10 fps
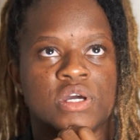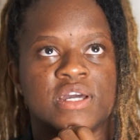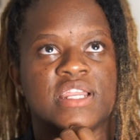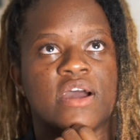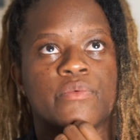
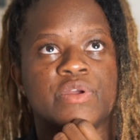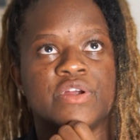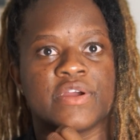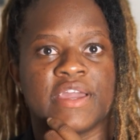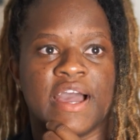and I'd read
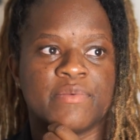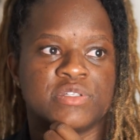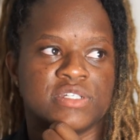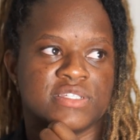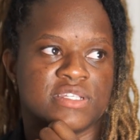her
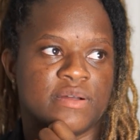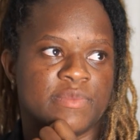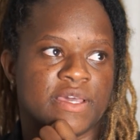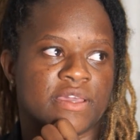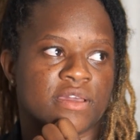captions and I'm
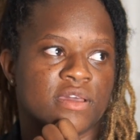like,